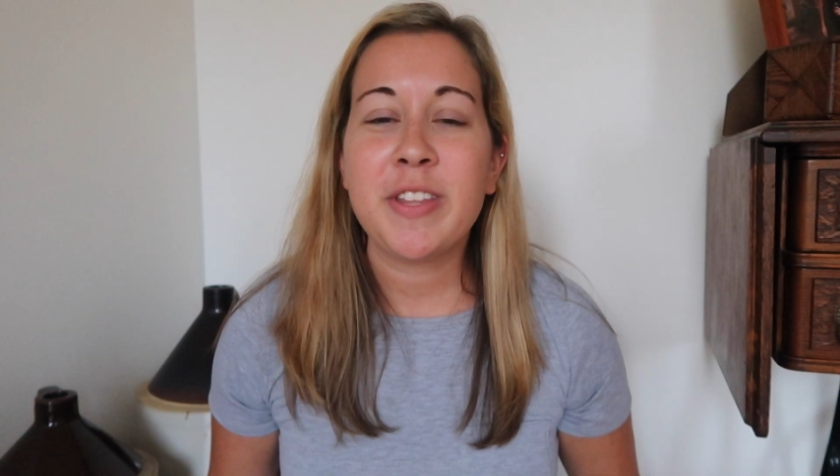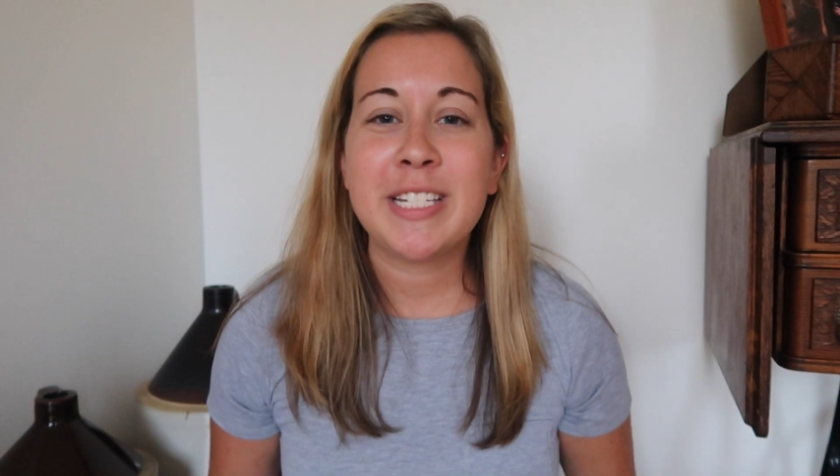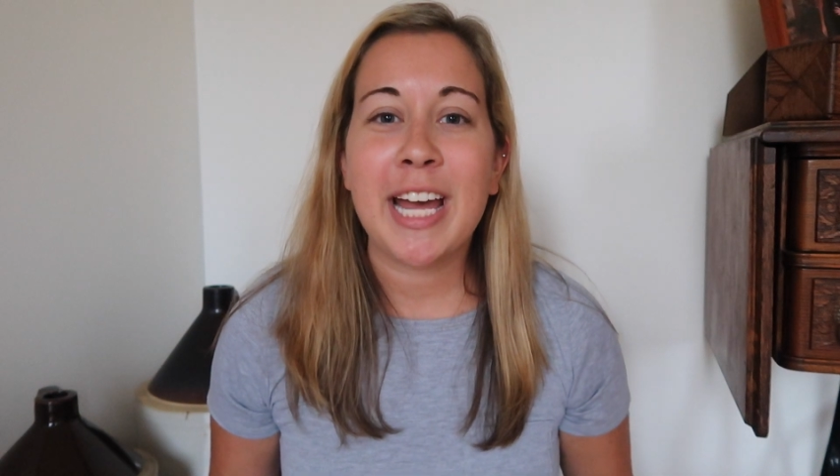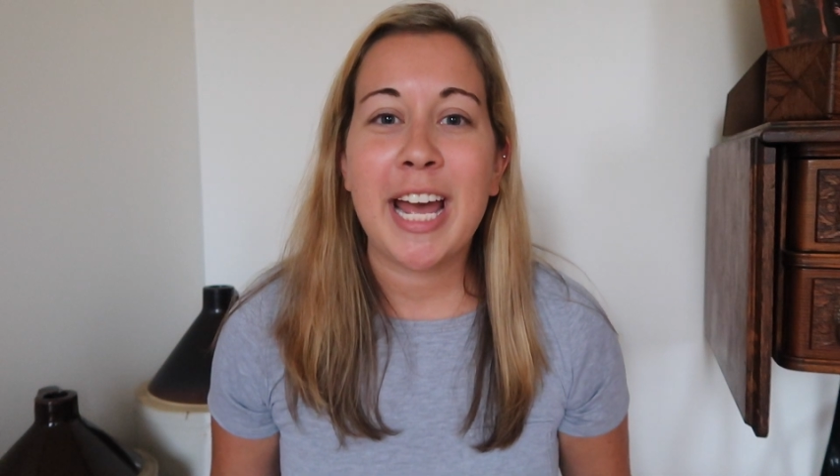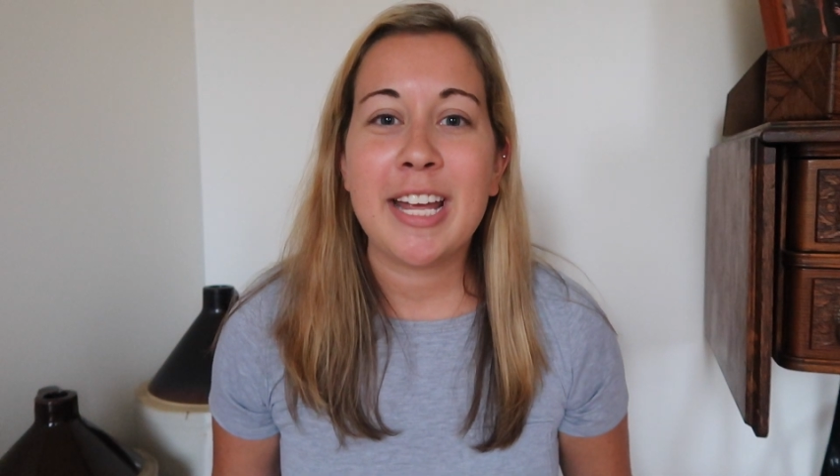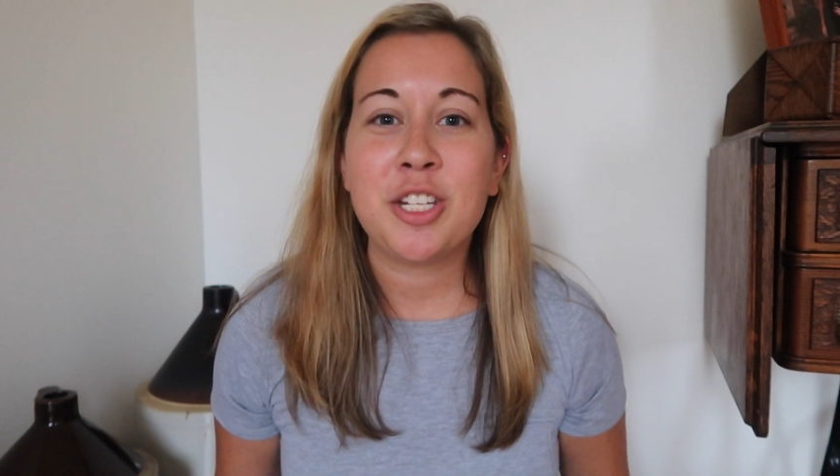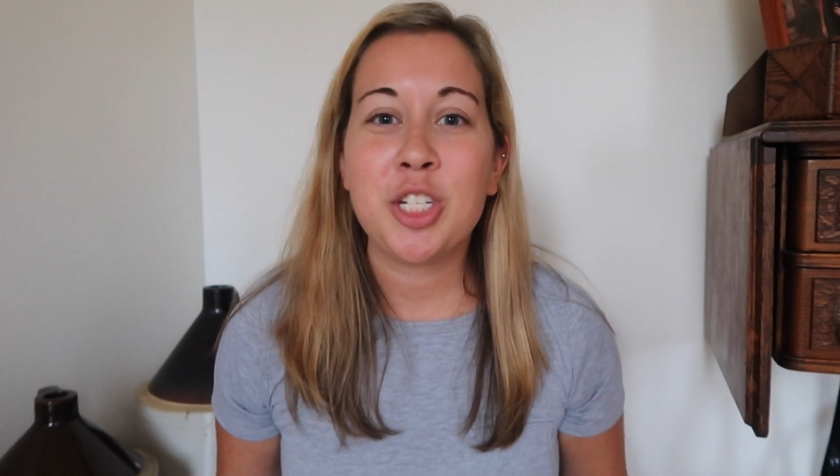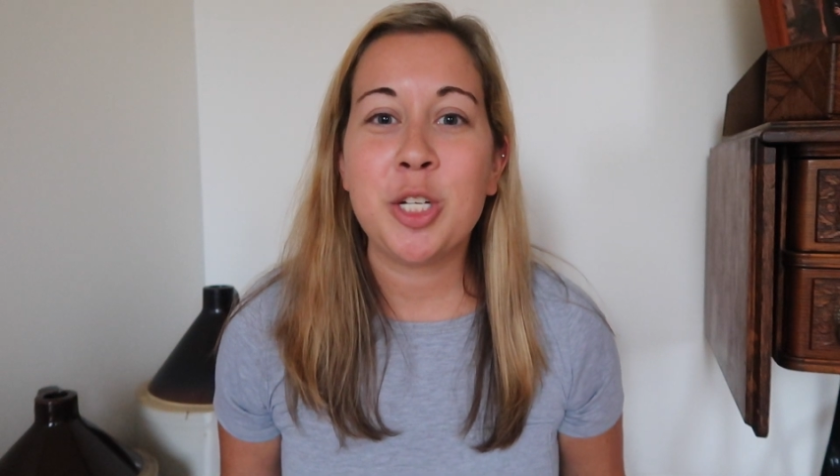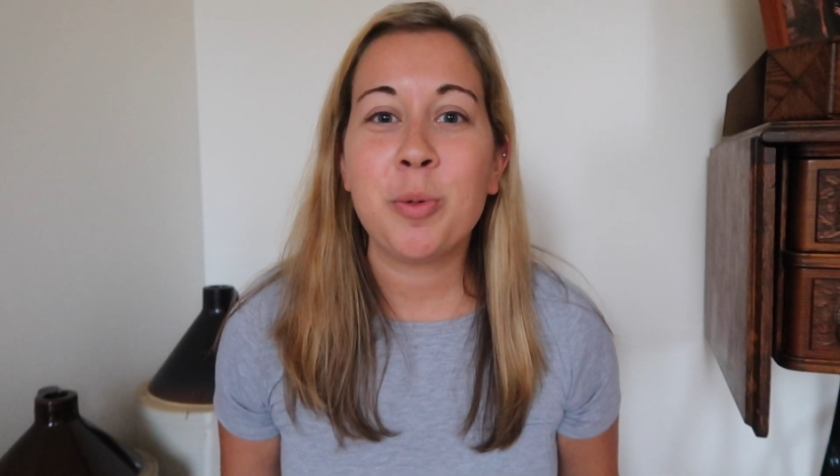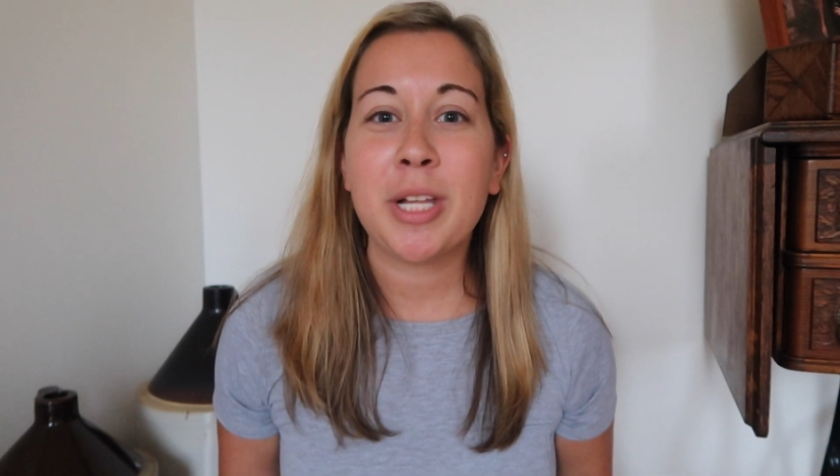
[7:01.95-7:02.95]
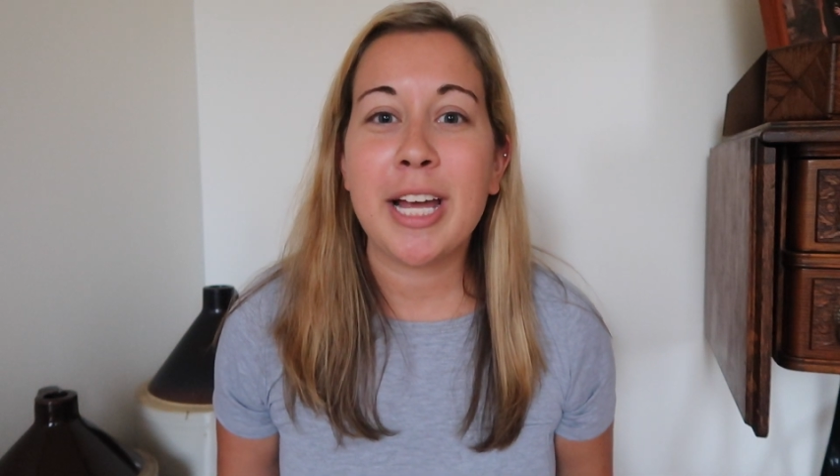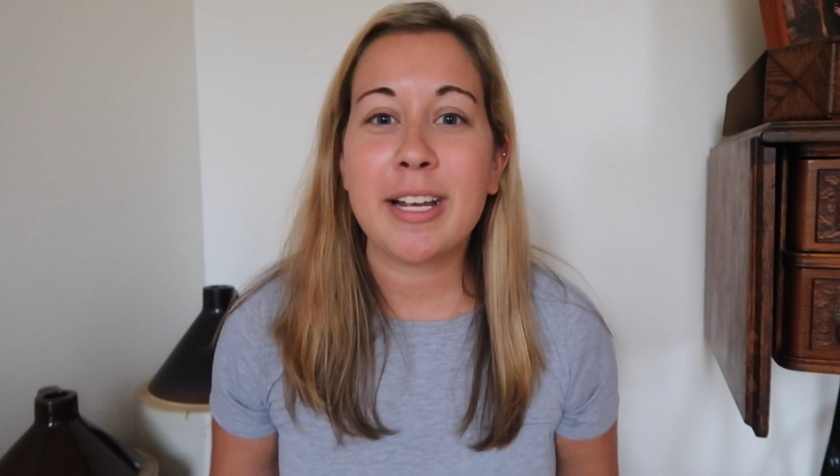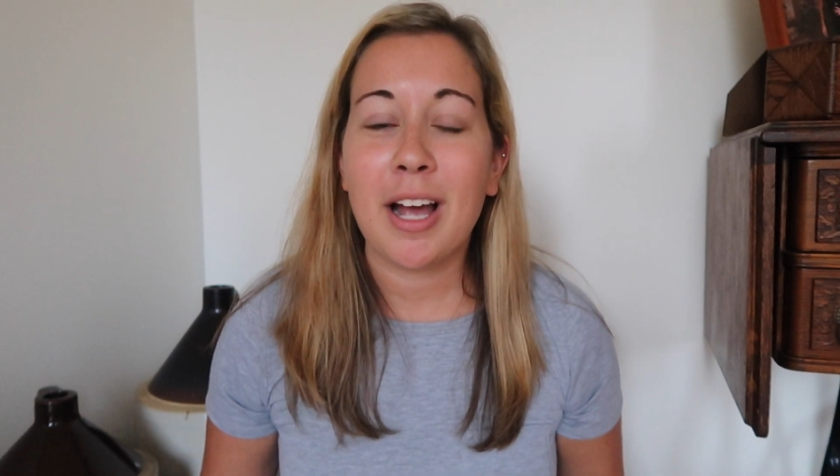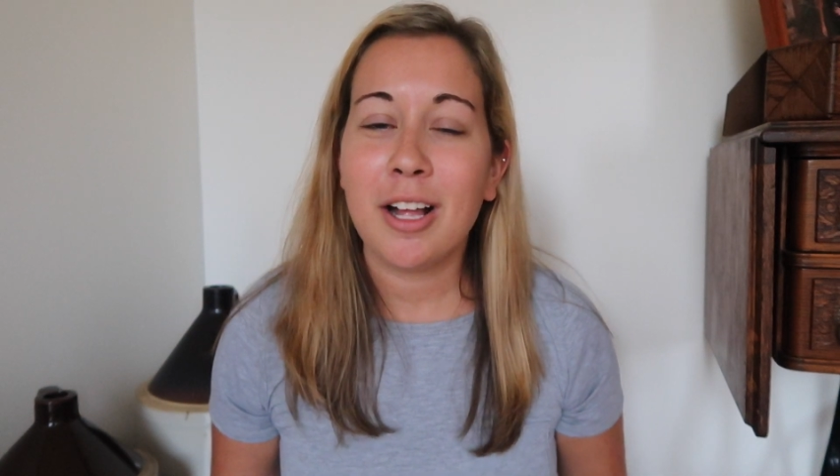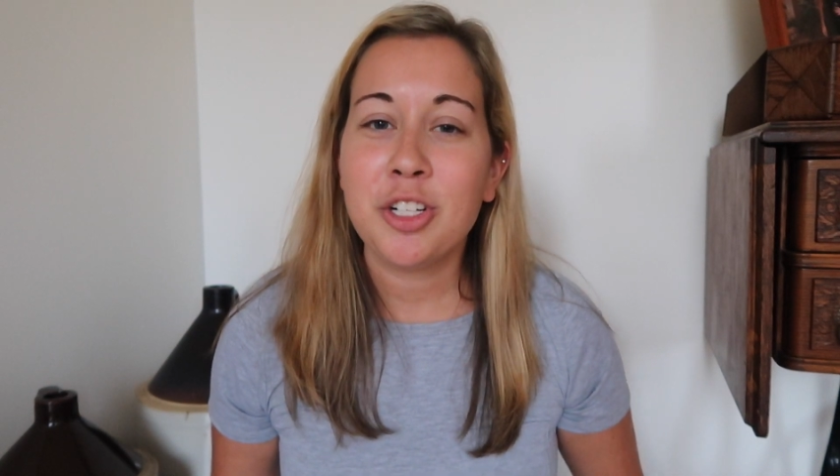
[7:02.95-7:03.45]
of the day, do you
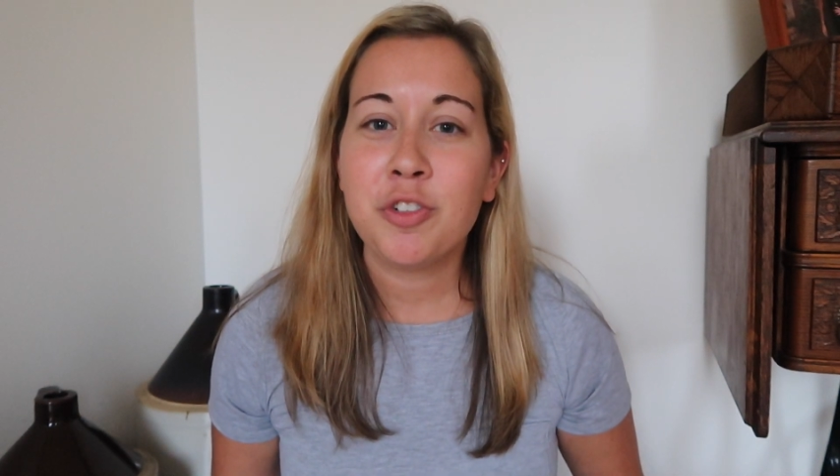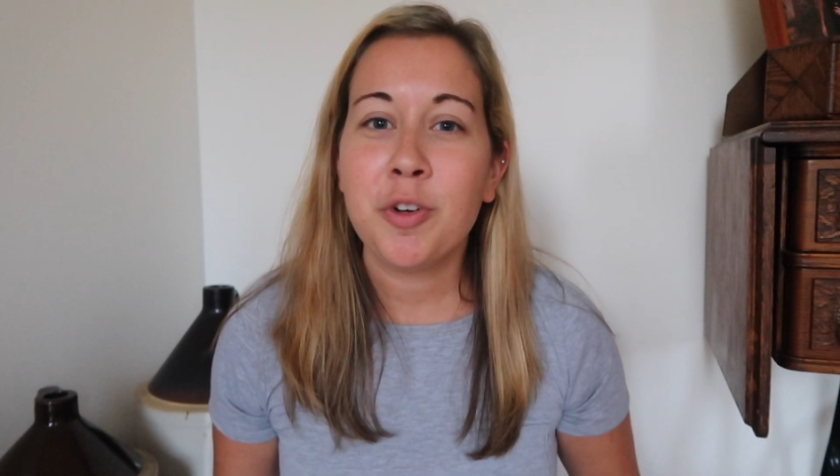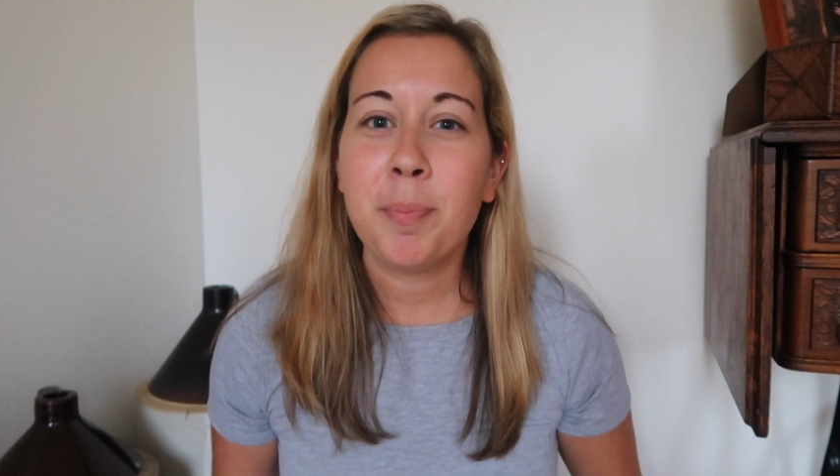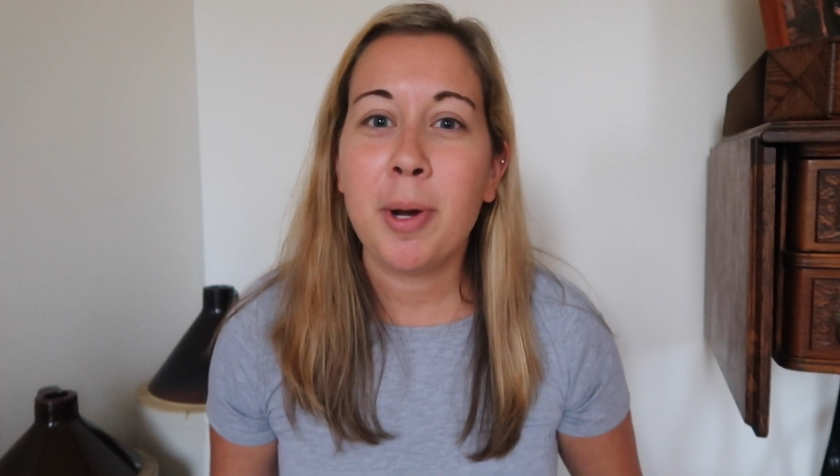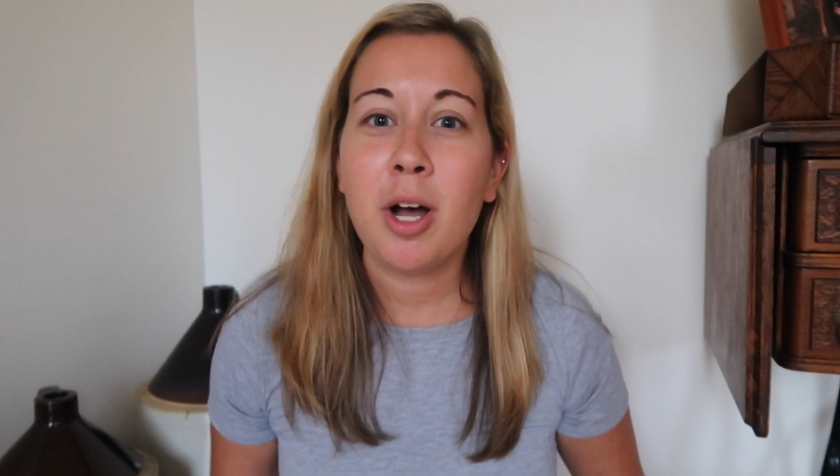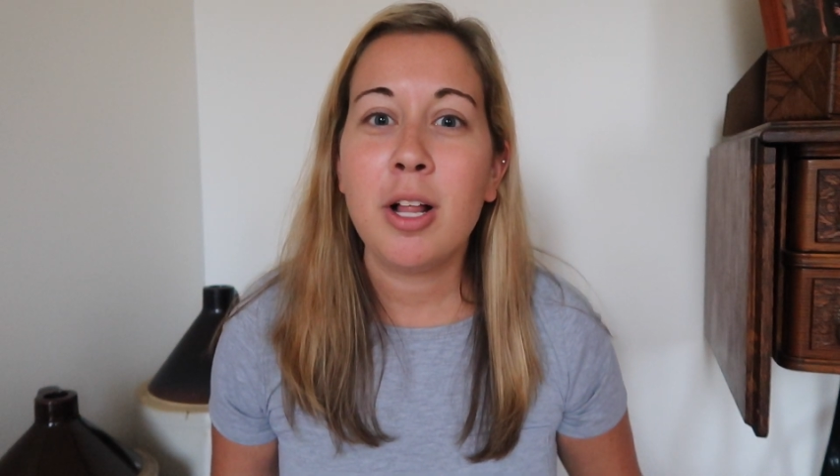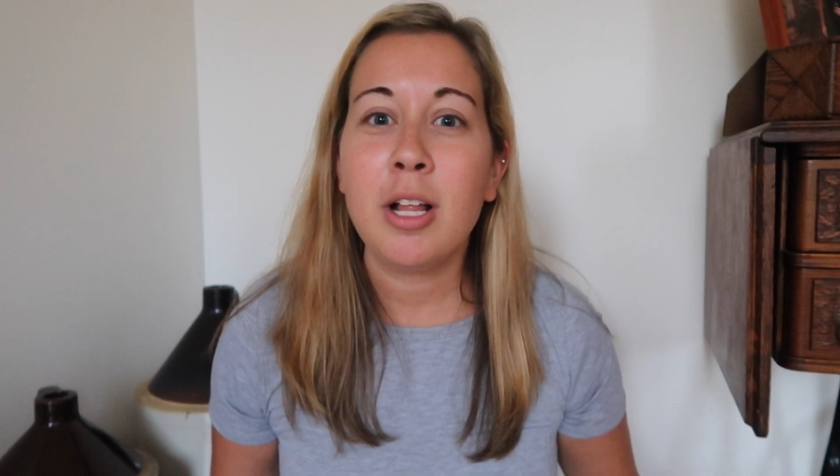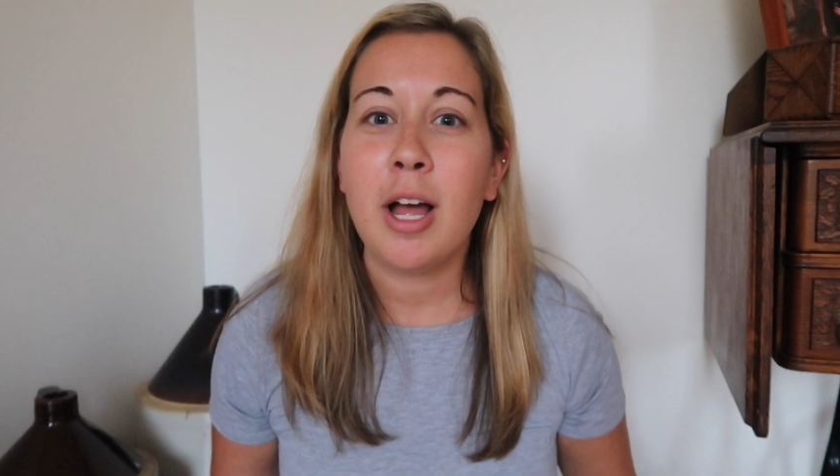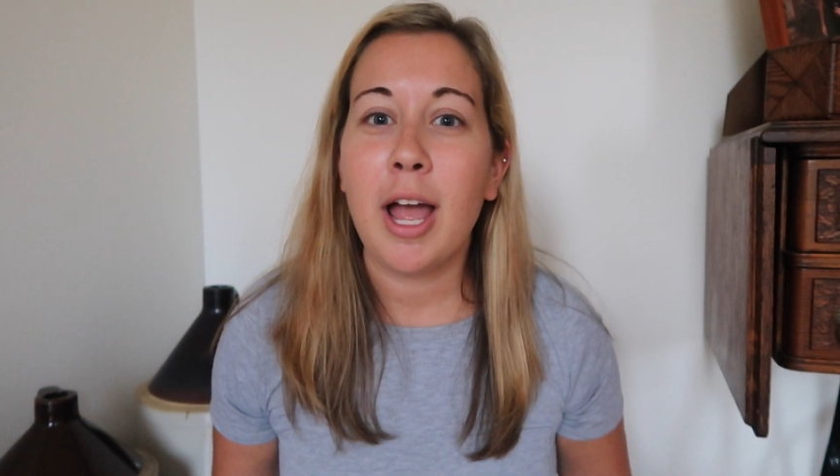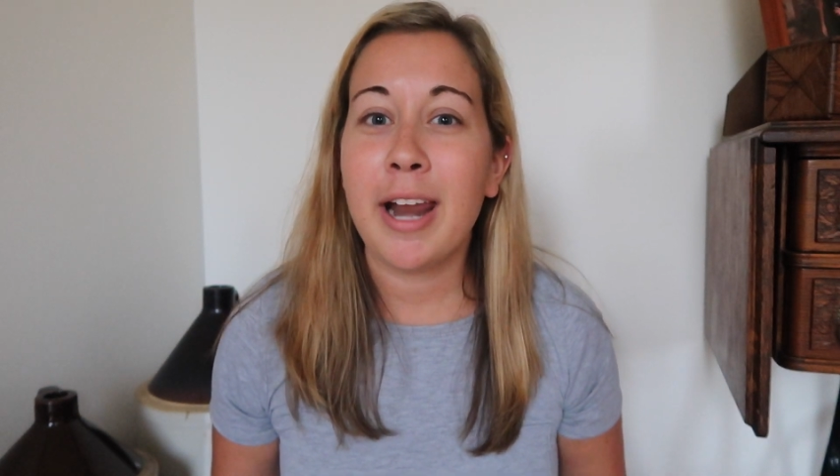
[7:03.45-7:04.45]
like college football,